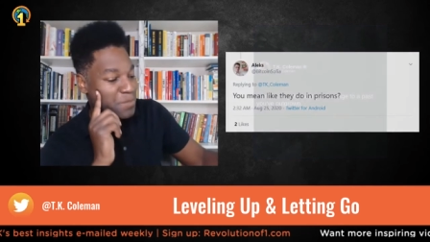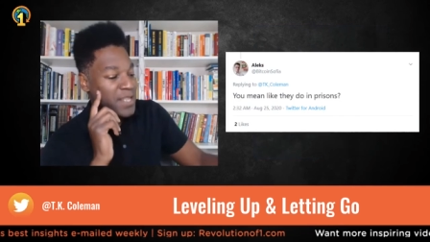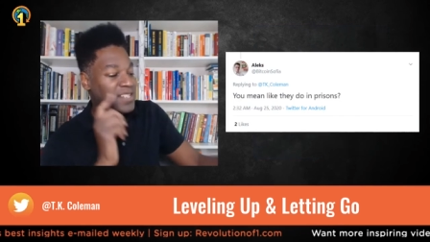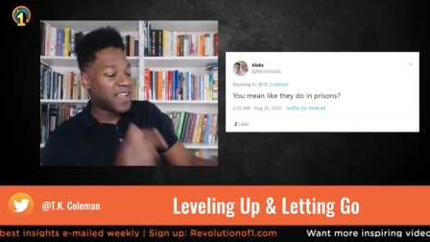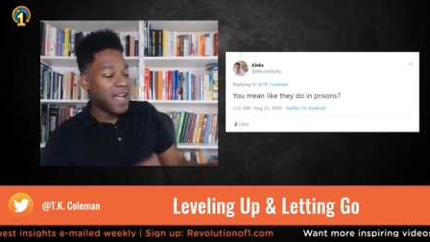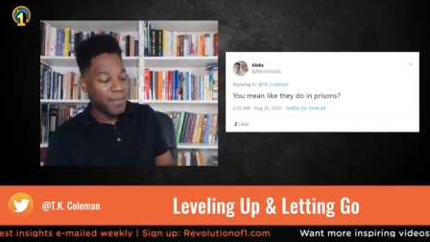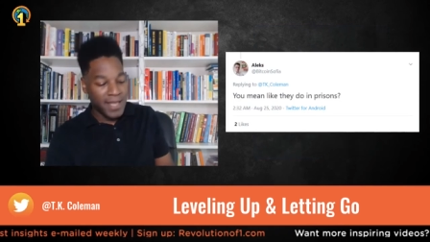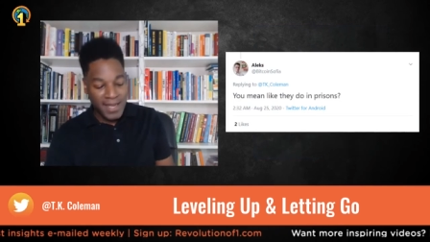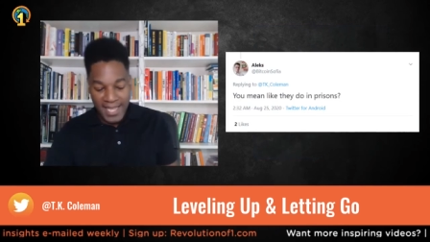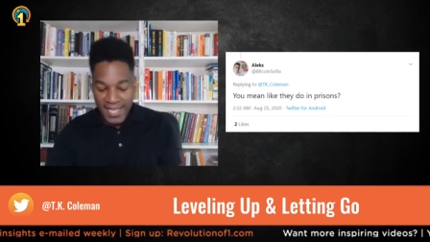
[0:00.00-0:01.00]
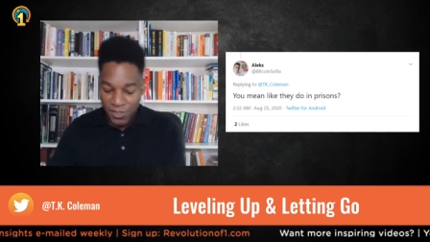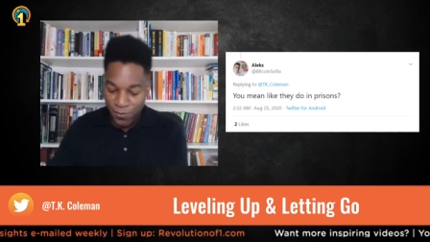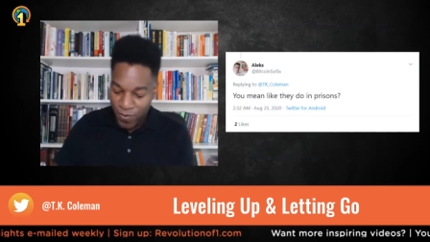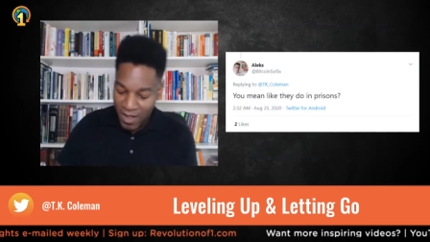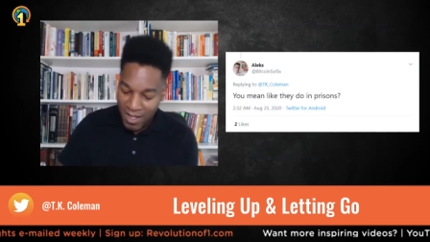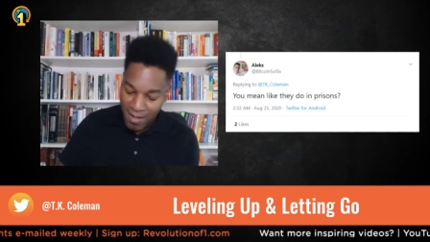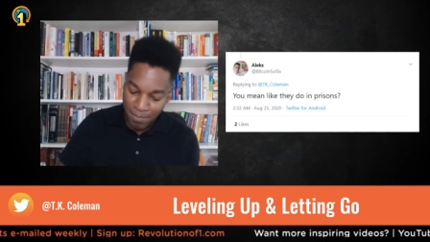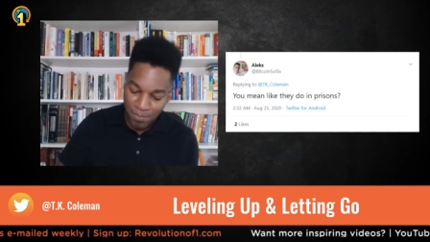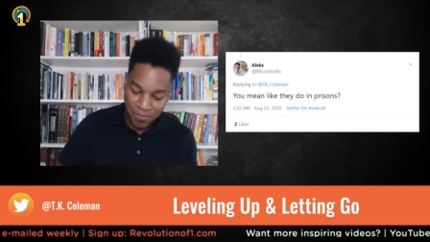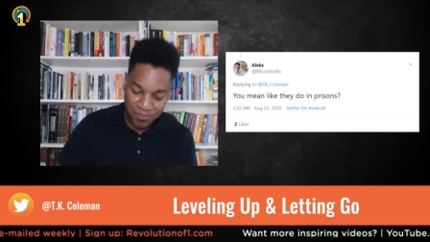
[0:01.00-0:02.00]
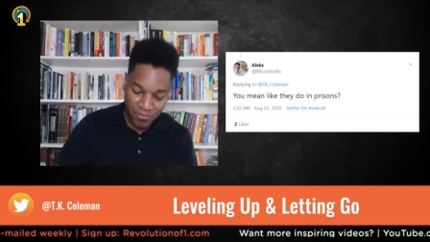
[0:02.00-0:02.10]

This comment is from